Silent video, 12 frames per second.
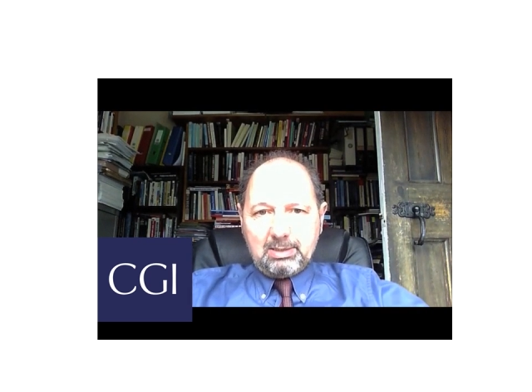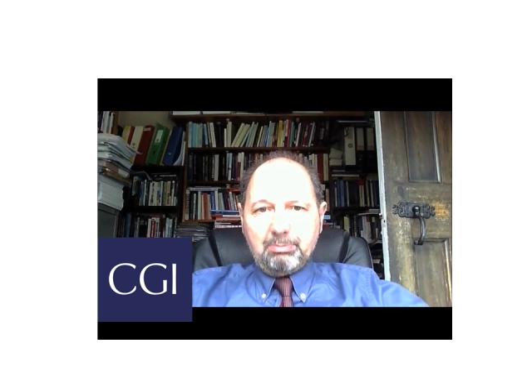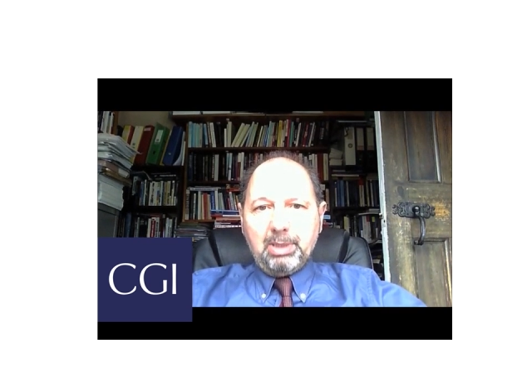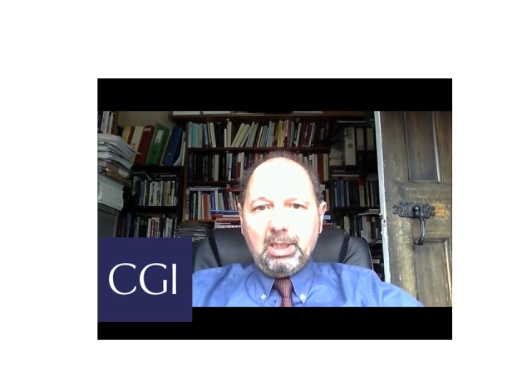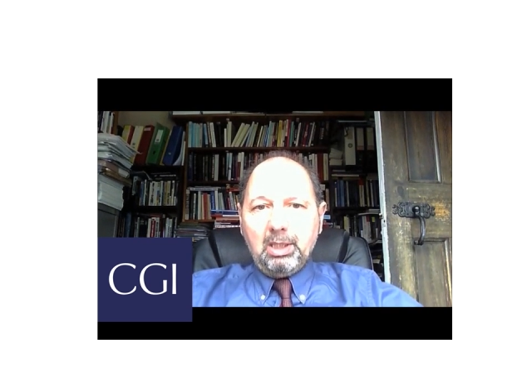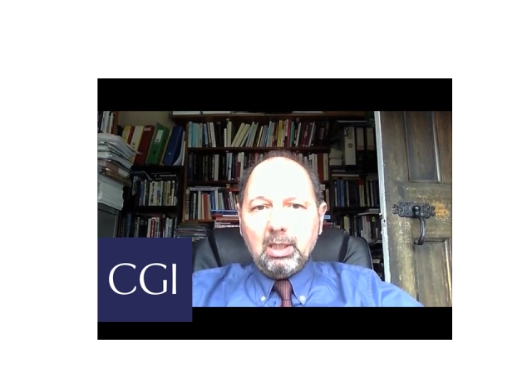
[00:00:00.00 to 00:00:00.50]
to
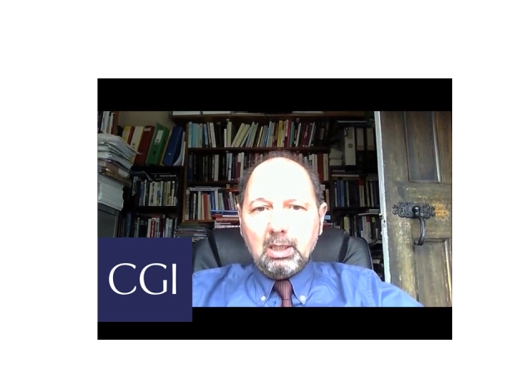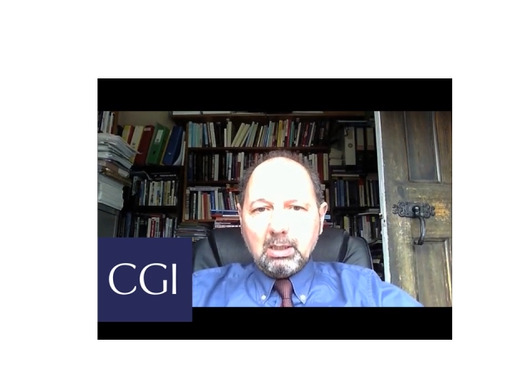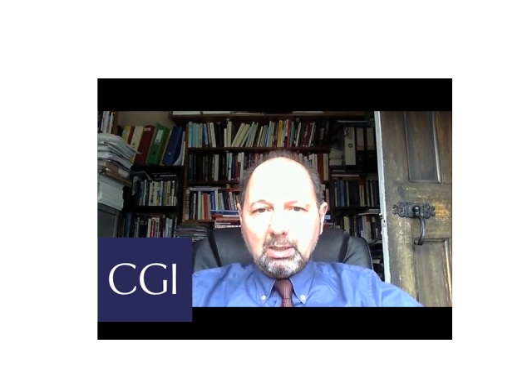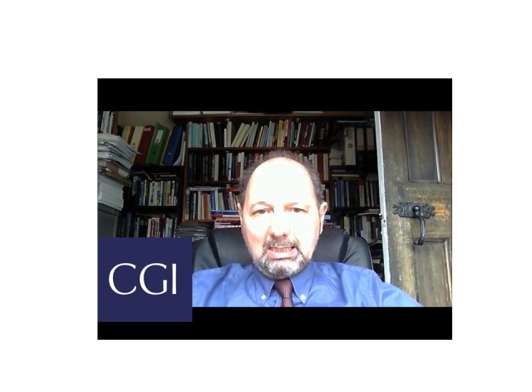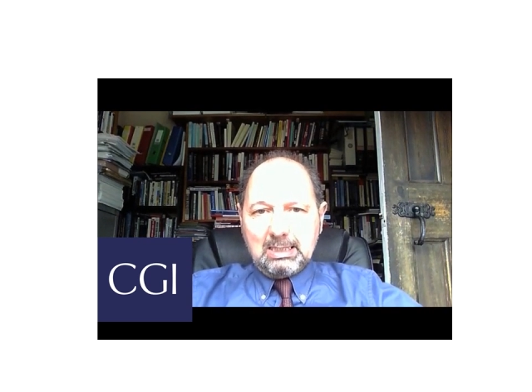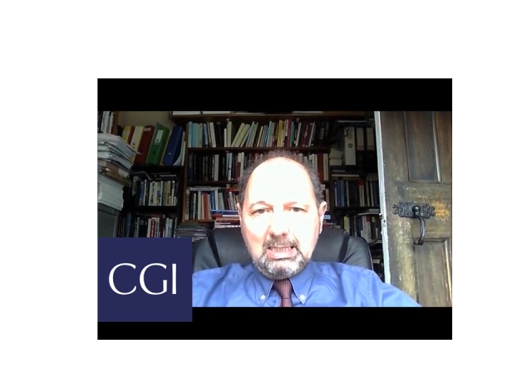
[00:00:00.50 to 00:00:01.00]
be
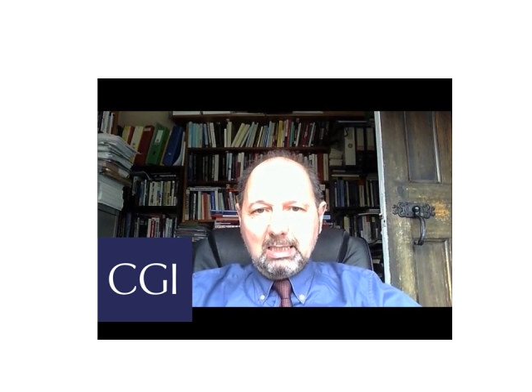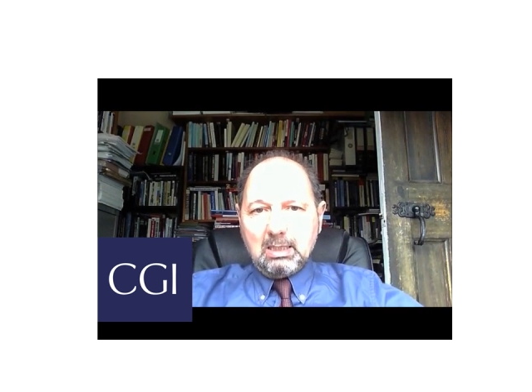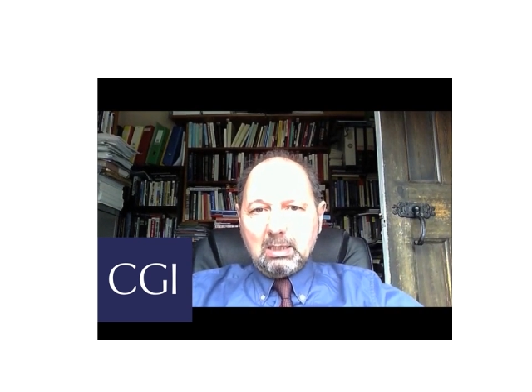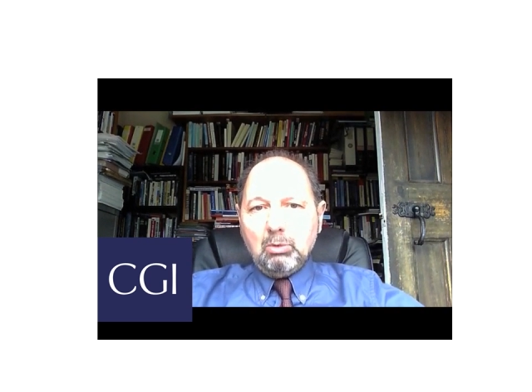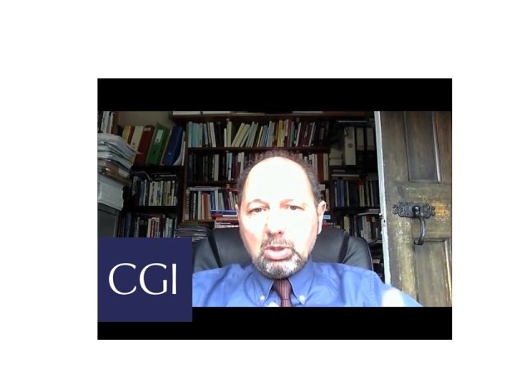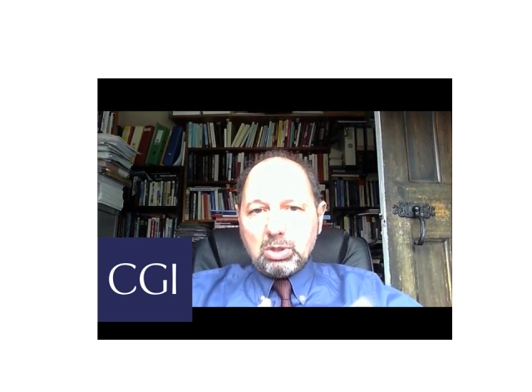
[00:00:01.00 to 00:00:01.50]

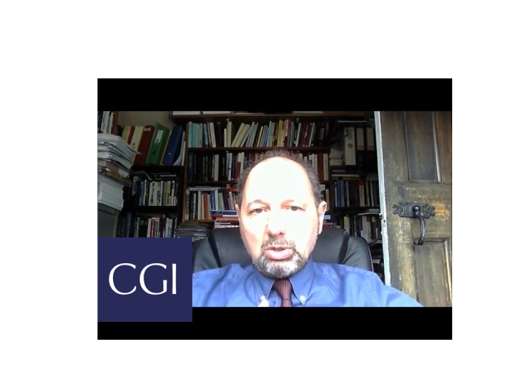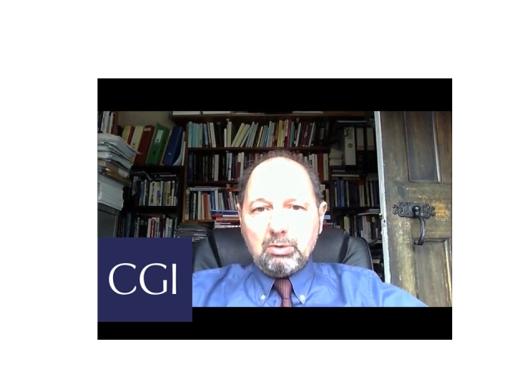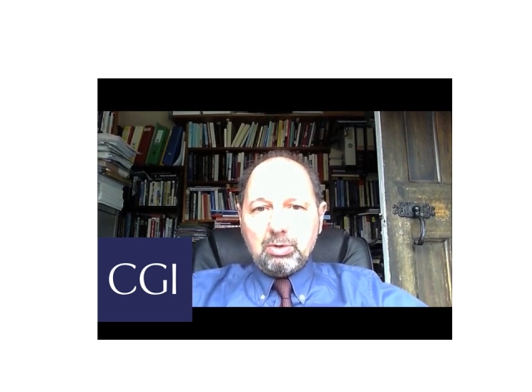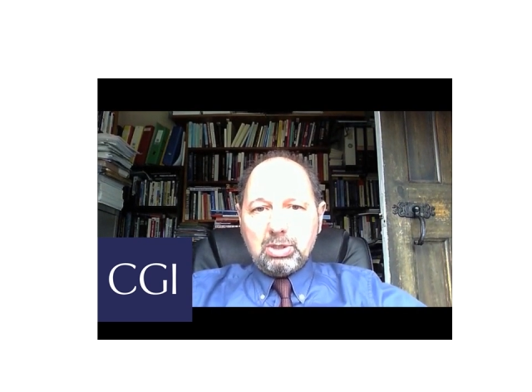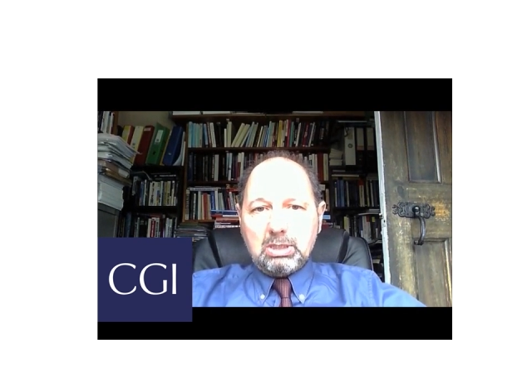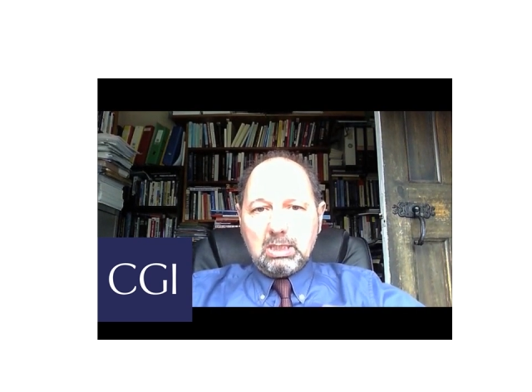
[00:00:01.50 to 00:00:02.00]
transcended. And what
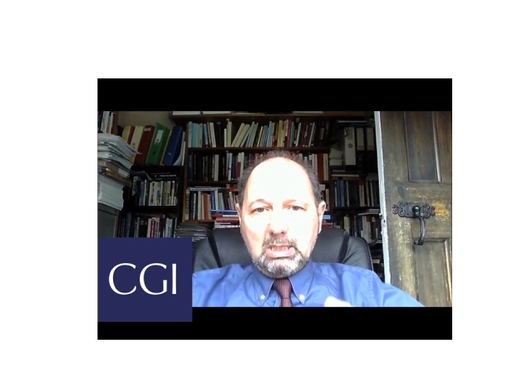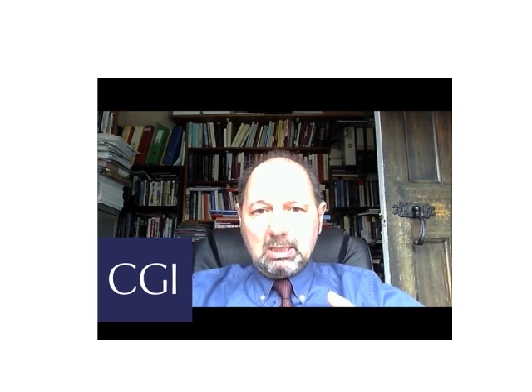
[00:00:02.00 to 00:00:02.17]
sort of